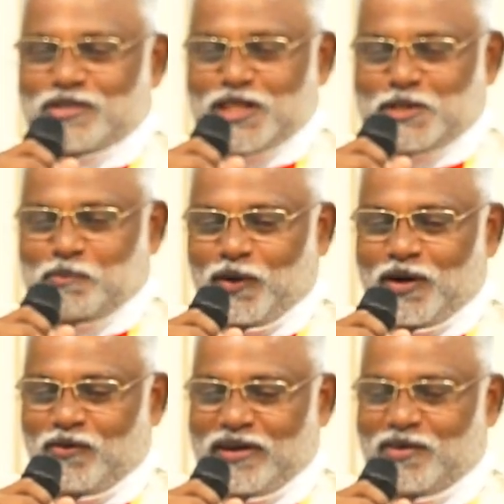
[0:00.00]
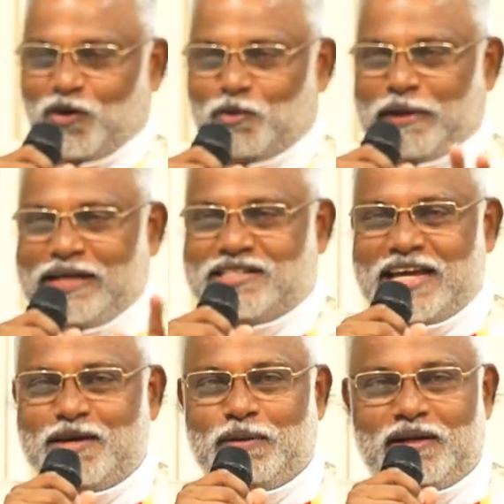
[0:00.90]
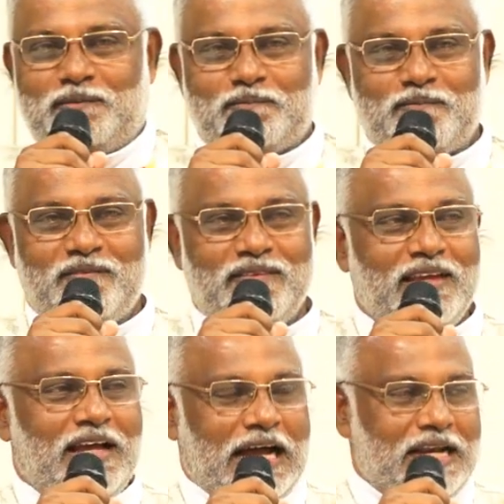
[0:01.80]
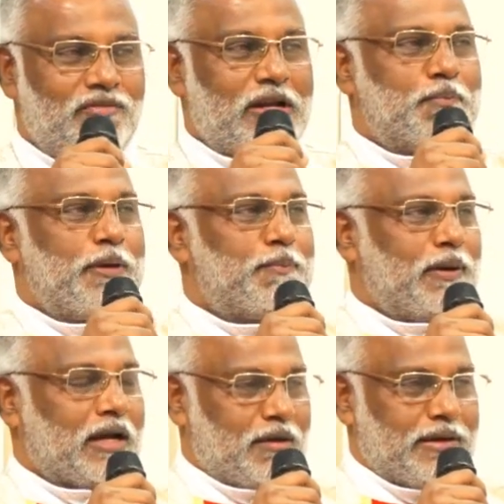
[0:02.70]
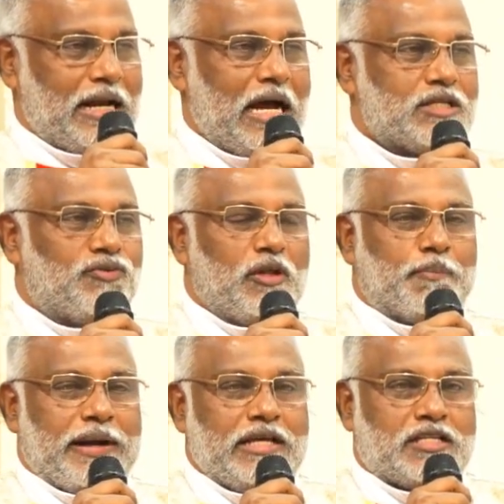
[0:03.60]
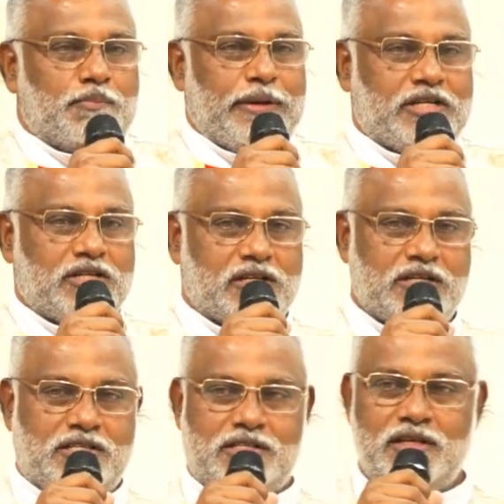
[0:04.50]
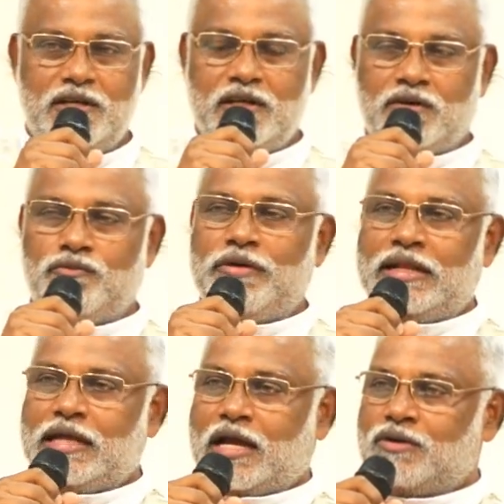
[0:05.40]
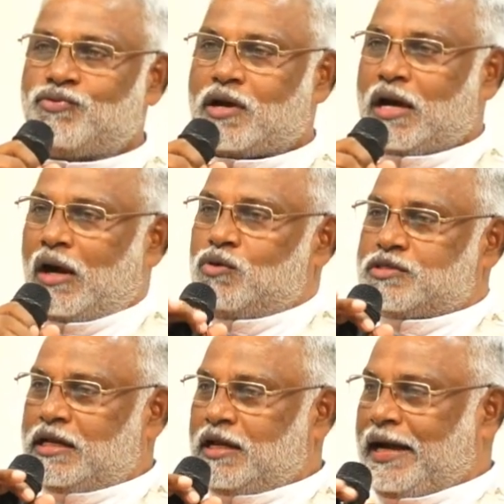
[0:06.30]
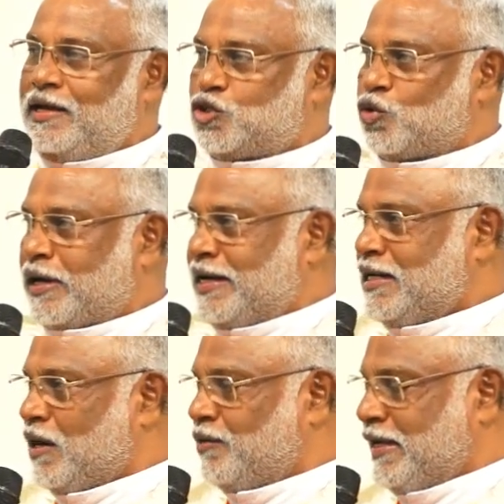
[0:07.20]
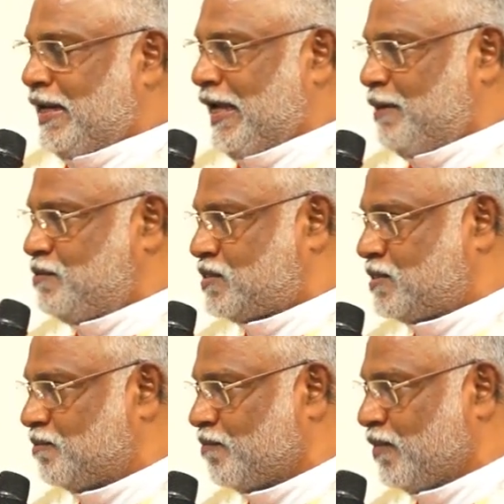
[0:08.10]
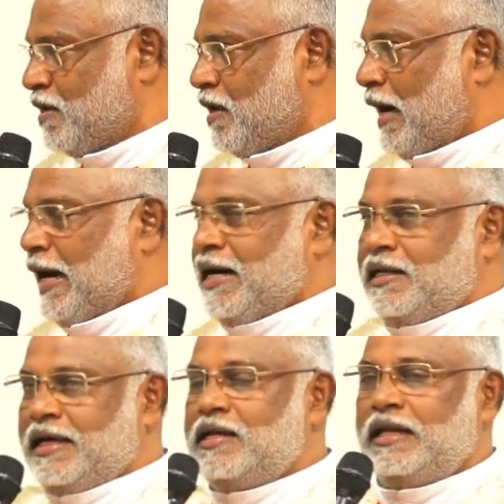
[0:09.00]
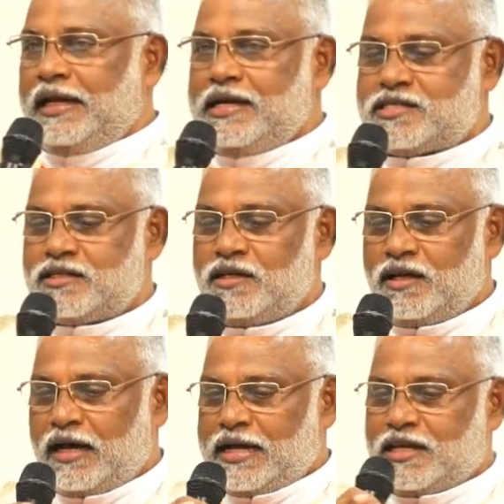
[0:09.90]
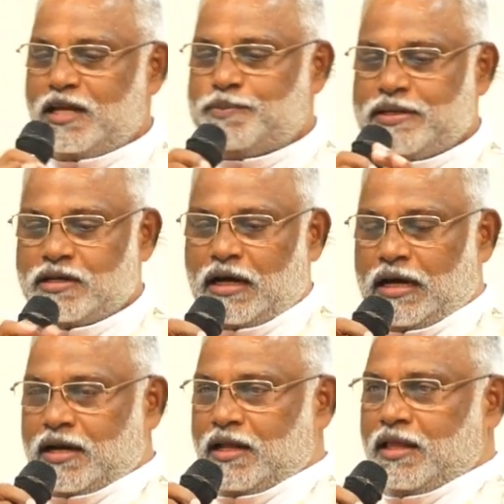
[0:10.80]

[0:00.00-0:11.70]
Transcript: was a small one on my table. And when people come and ask for the prayers and petitions, when they come for counseling, I should write down their names and their needs and keep it under